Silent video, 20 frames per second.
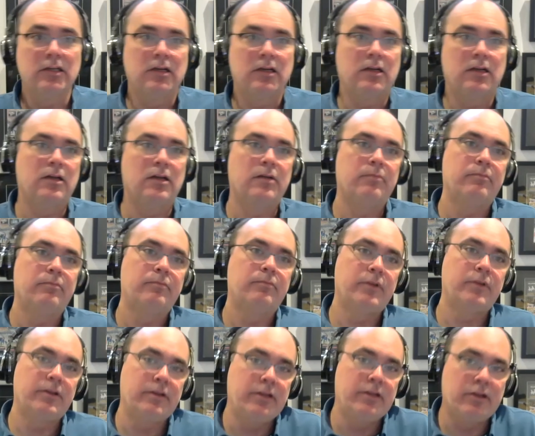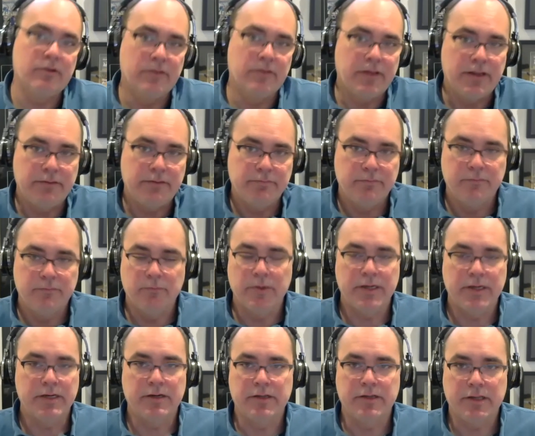Um, but here they
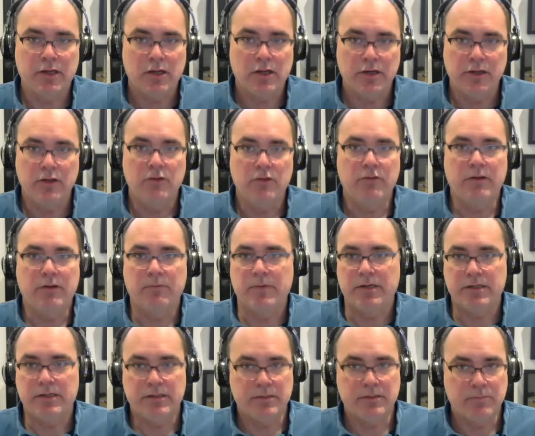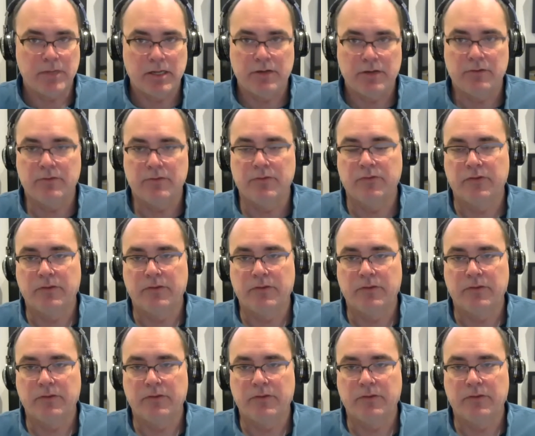redid the audio, they redid the models,